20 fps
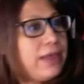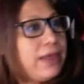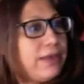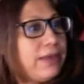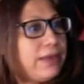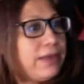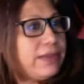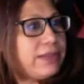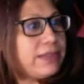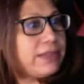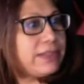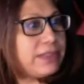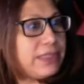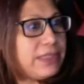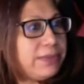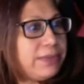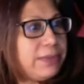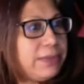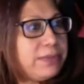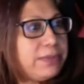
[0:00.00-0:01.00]
just tell
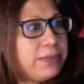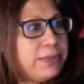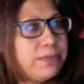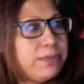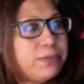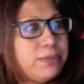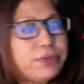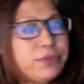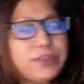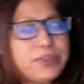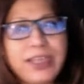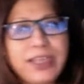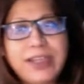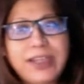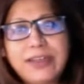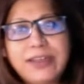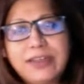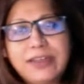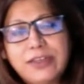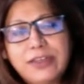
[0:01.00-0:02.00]
people, put
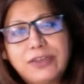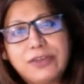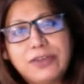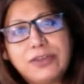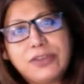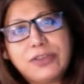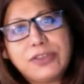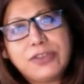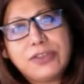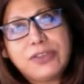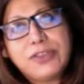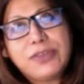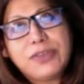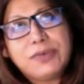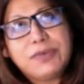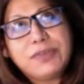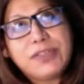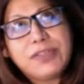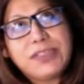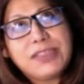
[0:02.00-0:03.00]
together the thoughts on some
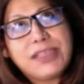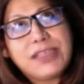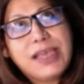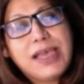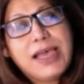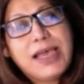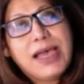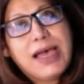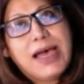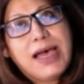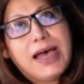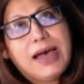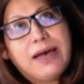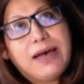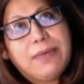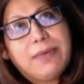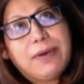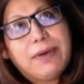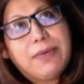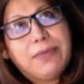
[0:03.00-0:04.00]
of this.
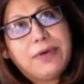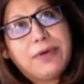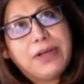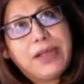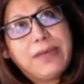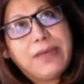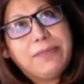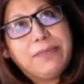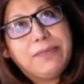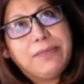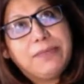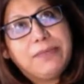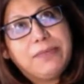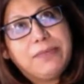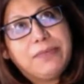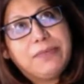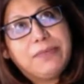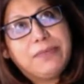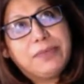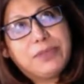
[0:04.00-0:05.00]
What I'm
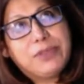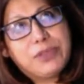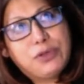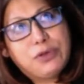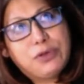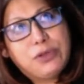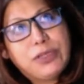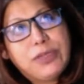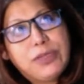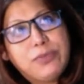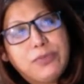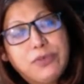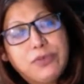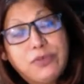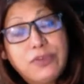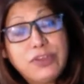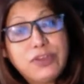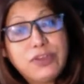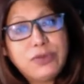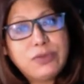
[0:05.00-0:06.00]
slowly
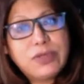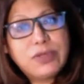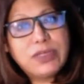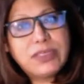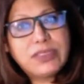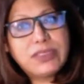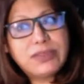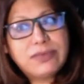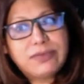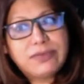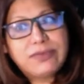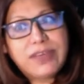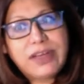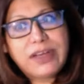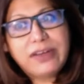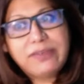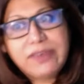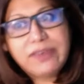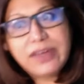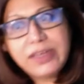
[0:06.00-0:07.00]
moving towards
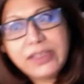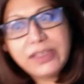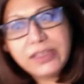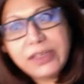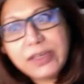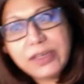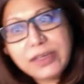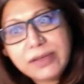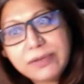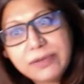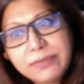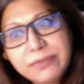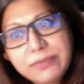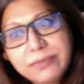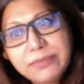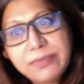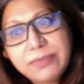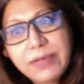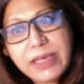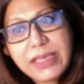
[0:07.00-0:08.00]
very, very,
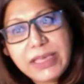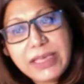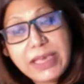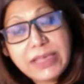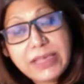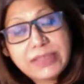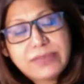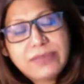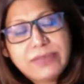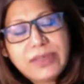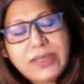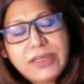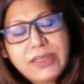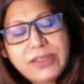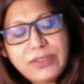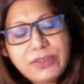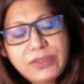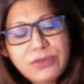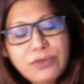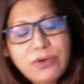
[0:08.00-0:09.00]
I guess, very
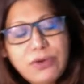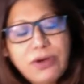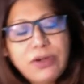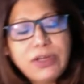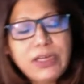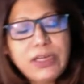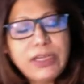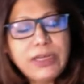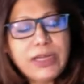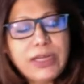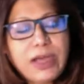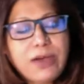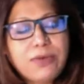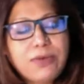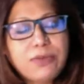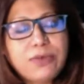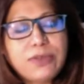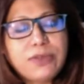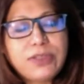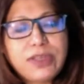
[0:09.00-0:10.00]
strongly now
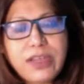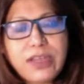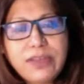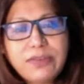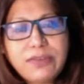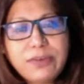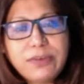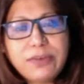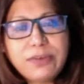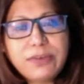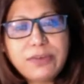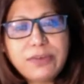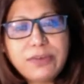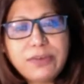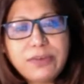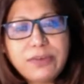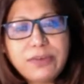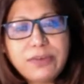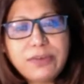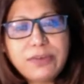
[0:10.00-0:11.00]
more than ever
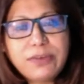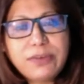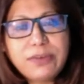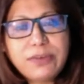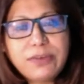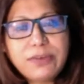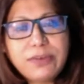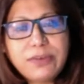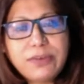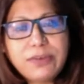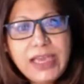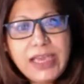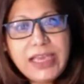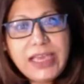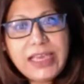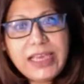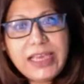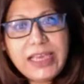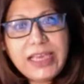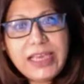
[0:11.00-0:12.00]
before
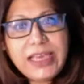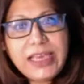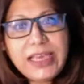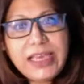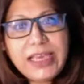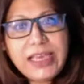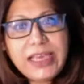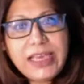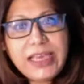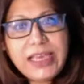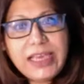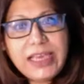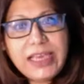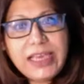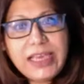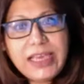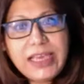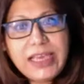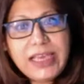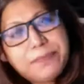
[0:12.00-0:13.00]
is that
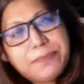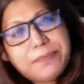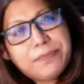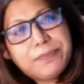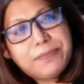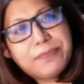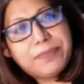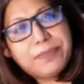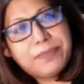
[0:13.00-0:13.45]
how